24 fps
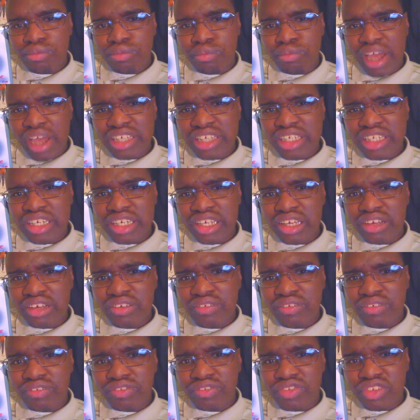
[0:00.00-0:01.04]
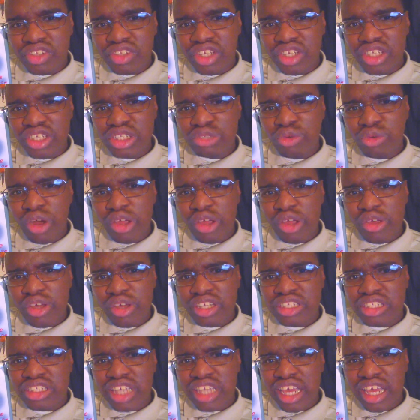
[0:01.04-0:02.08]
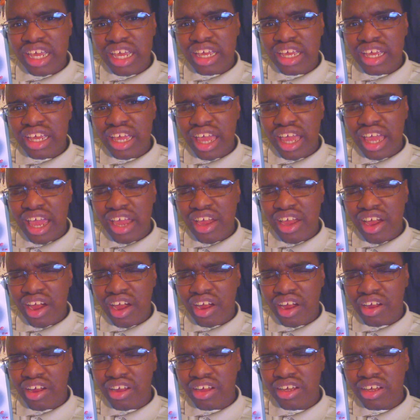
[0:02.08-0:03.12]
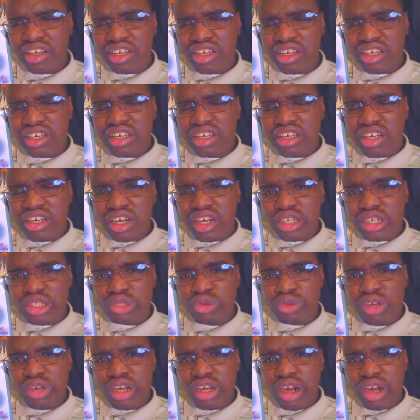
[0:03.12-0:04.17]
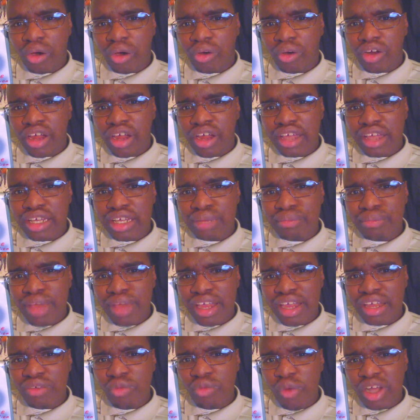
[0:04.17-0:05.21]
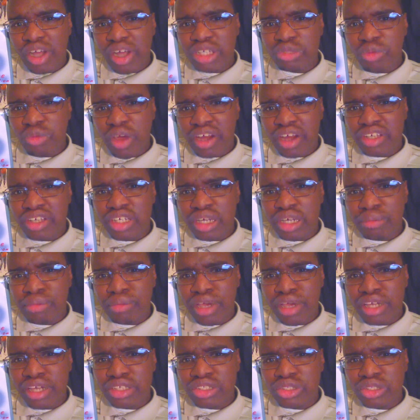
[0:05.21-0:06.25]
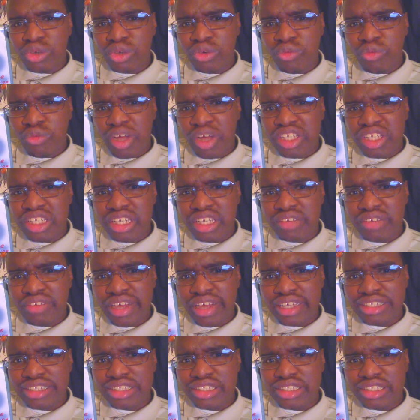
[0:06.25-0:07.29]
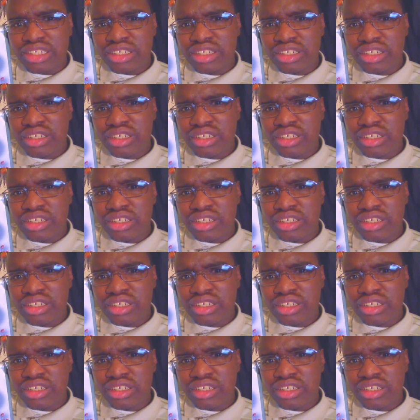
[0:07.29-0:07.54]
Basically, this is where you can take a street car and then make it race ready to compete in certain racing events.